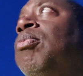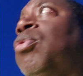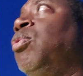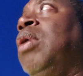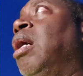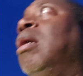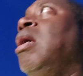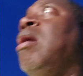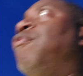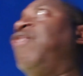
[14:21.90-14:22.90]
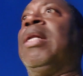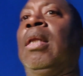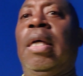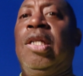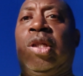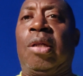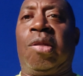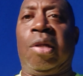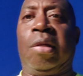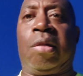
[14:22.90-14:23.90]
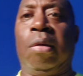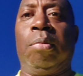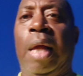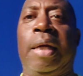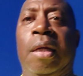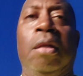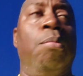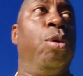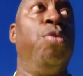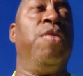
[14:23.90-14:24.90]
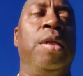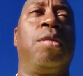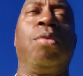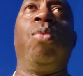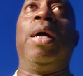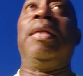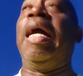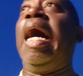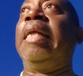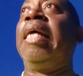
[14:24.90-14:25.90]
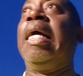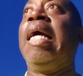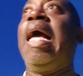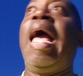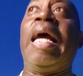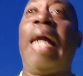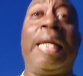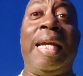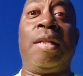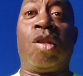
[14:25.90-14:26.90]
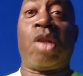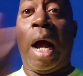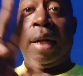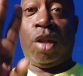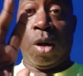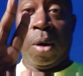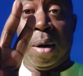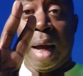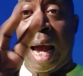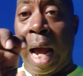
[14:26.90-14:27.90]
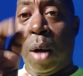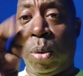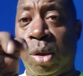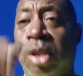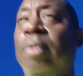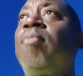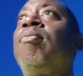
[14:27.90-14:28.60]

through the ventilation system like in the movies and whatnot. And I get inside your house.